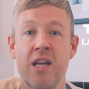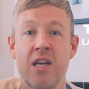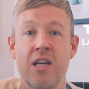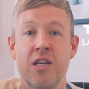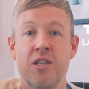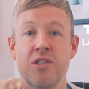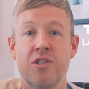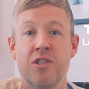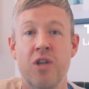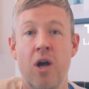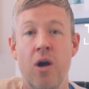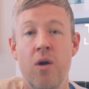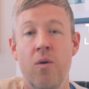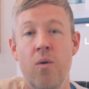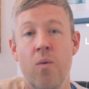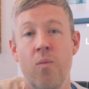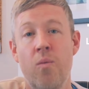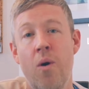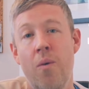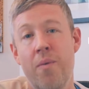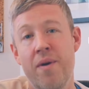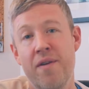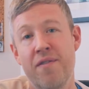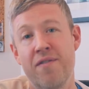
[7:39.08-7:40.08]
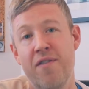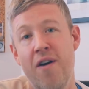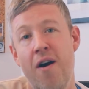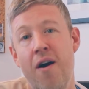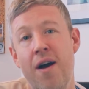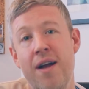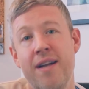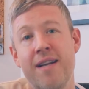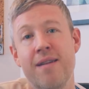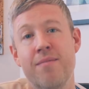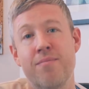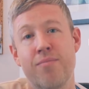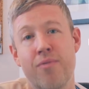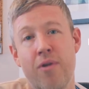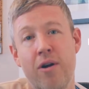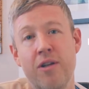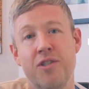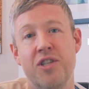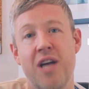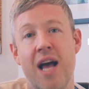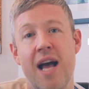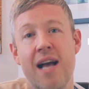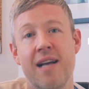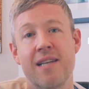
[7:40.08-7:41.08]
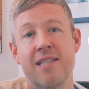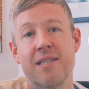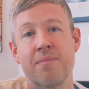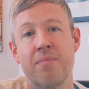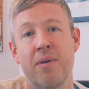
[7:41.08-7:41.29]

So what we find in projects,